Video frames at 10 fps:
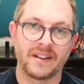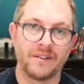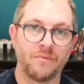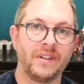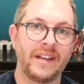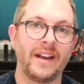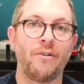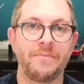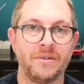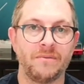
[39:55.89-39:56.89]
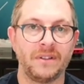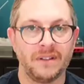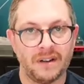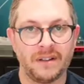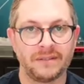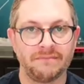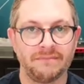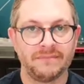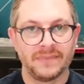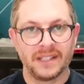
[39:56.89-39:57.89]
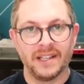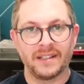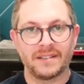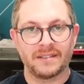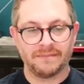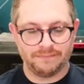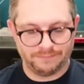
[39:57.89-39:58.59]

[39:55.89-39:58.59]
It can really help you along. Thanks.